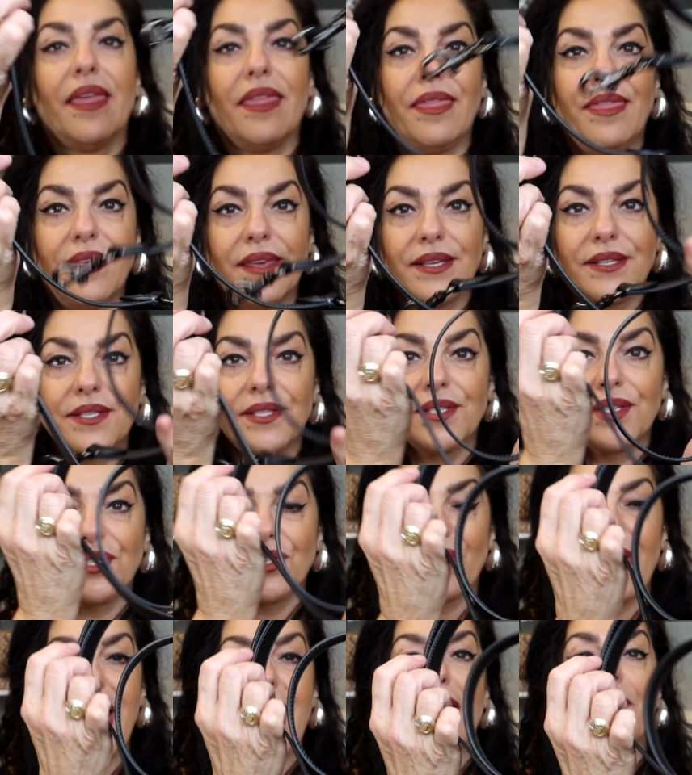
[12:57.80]
this
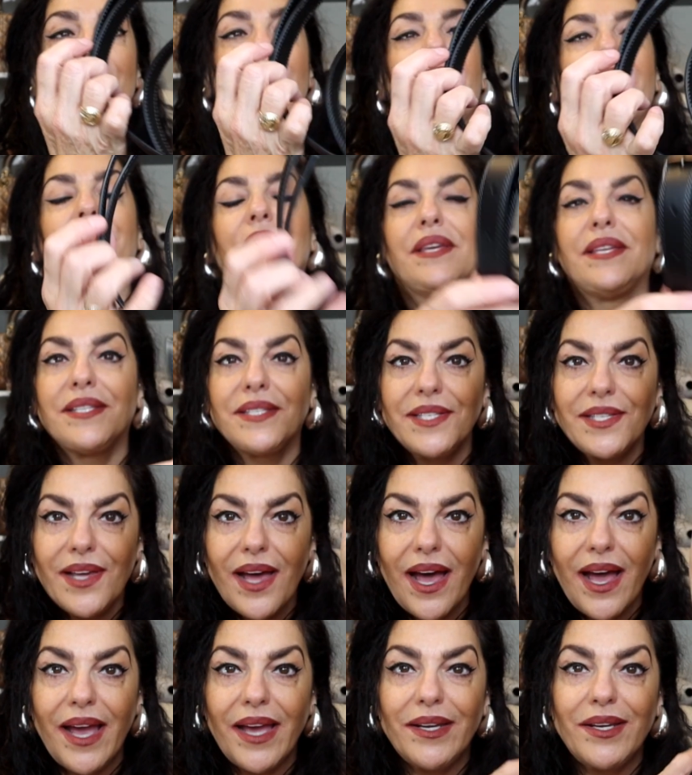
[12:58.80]
strap on the
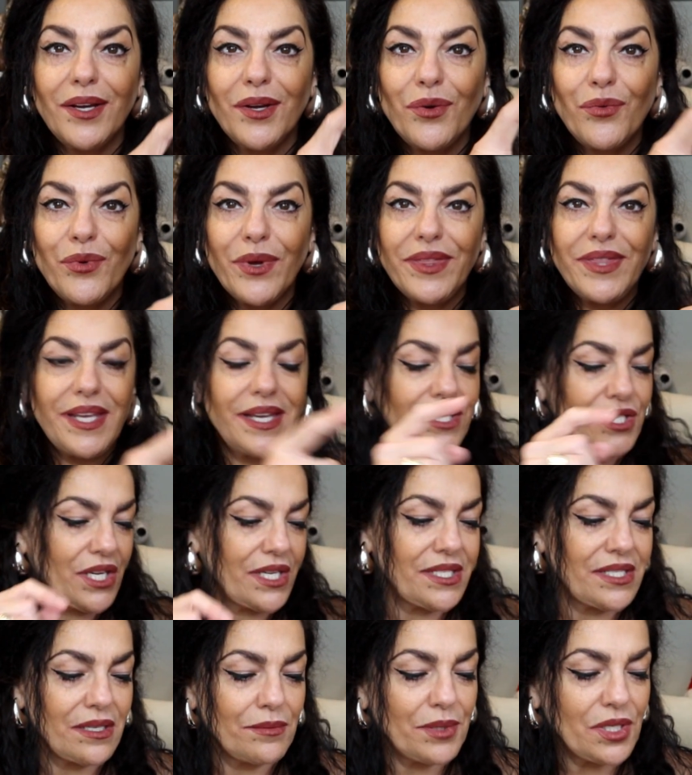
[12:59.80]
inside with the
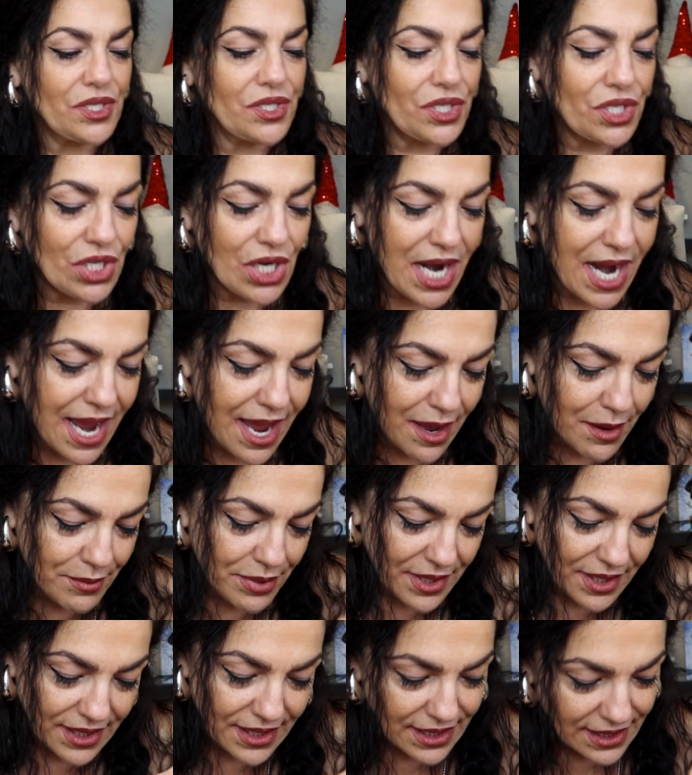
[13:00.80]
adjustable
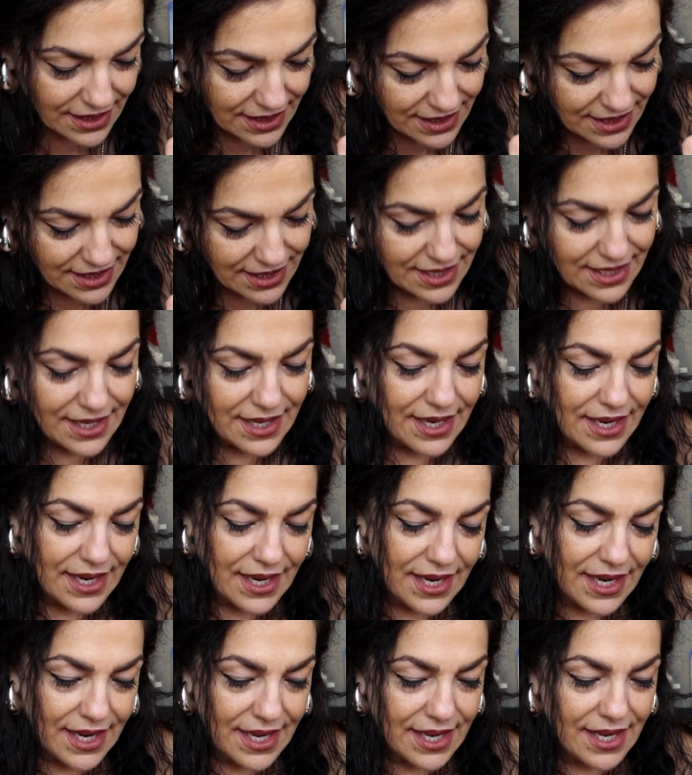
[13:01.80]
strap.
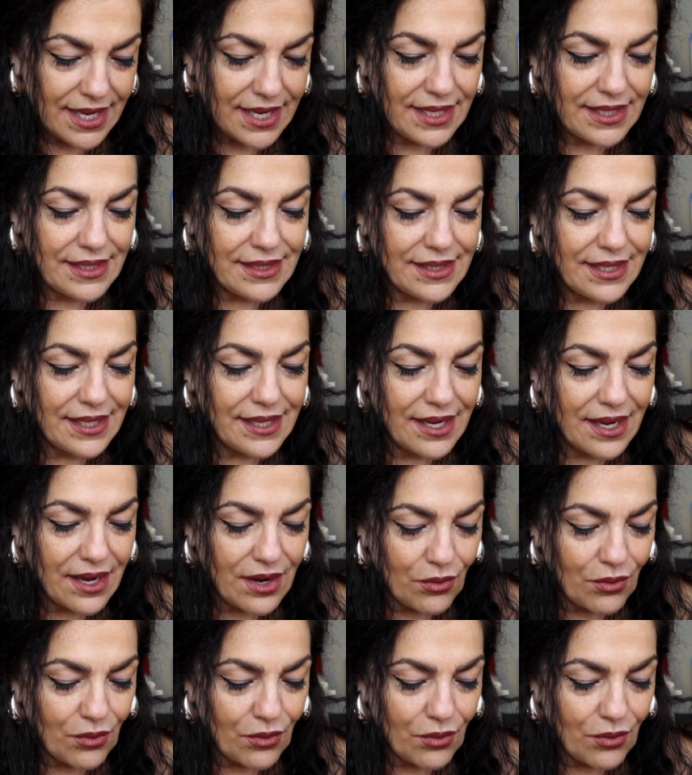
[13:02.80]
And